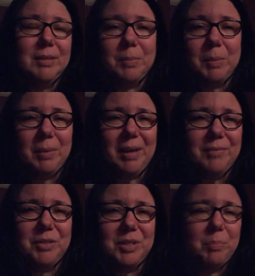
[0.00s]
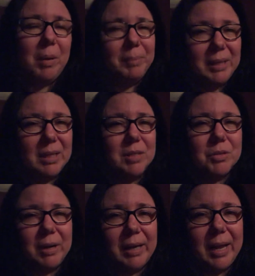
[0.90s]
Some people have just pumpkins
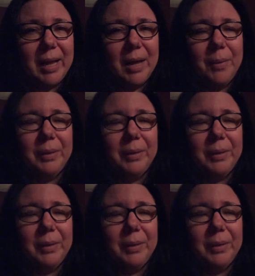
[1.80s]
right now.